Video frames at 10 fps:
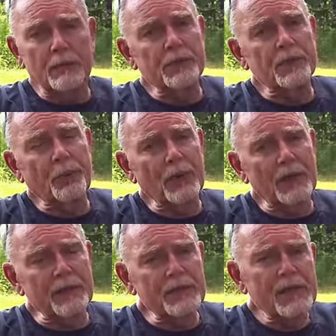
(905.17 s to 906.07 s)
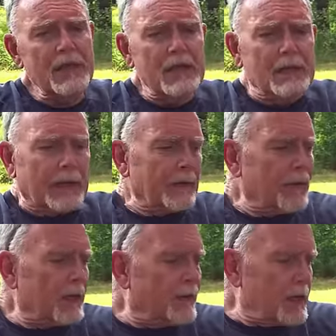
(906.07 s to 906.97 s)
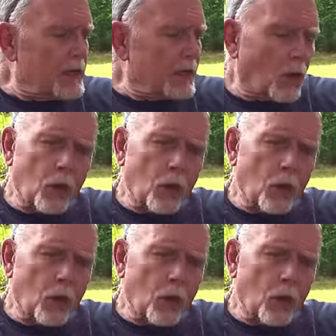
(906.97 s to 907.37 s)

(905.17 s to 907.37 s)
I was surprised. And then the uh,